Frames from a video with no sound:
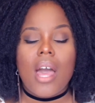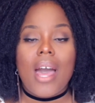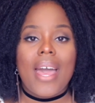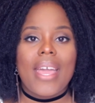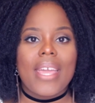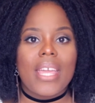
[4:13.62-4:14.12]

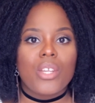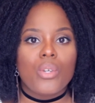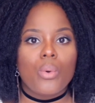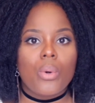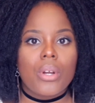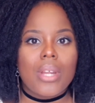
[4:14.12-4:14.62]
I
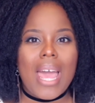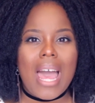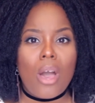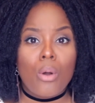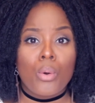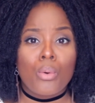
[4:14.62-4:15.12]
ignored
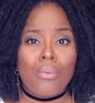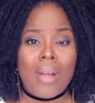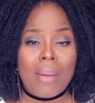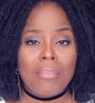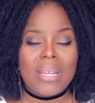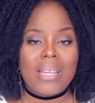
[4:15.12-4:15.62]
how
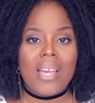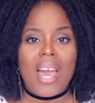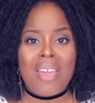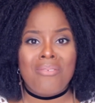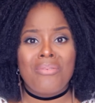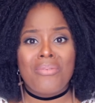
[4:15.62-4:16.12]
crappy
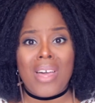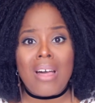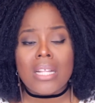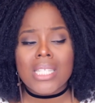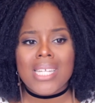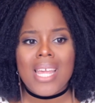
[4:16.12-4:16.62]
I
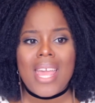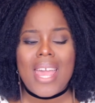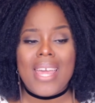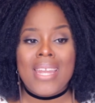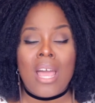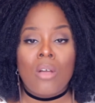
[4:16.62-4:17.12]
felt
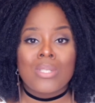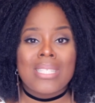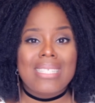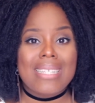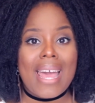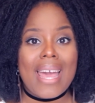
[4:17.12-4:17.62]
and how
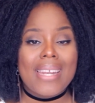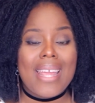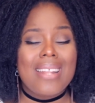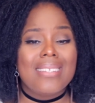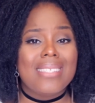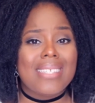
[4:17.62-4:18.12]
sad
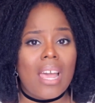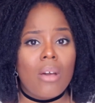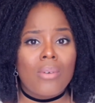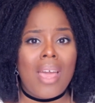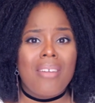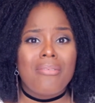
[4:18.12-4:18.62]
and
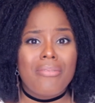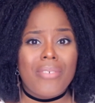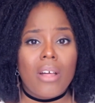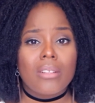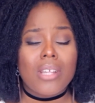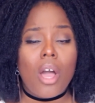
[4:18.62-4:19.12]
down I
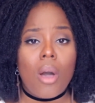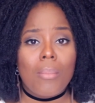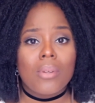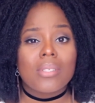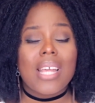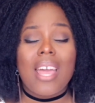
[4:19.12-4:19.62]
felt
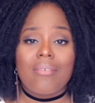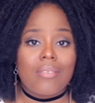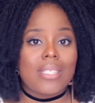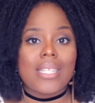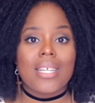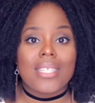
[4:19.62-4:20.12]
almost
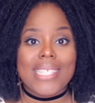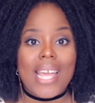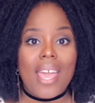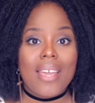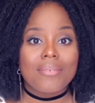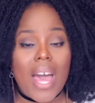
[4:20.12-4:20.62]
every single
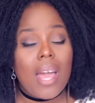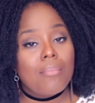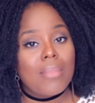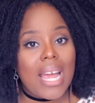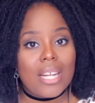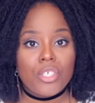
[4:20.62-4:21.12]
day.
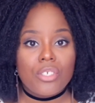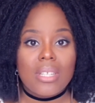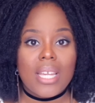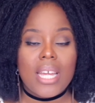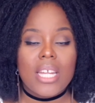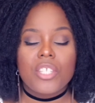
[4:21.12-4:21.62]
I'm
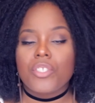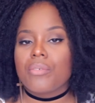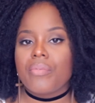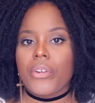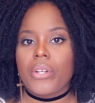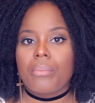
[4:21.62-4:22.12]
naturally an
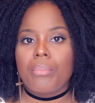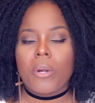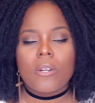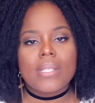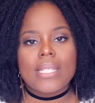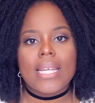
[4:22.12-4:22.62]
introverted
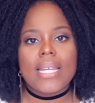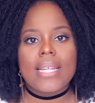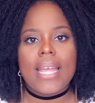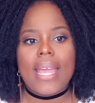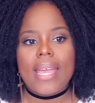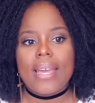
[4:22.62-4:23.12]

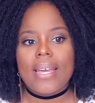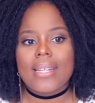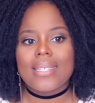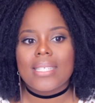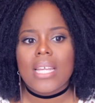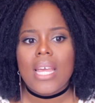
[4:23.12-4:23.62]
person, and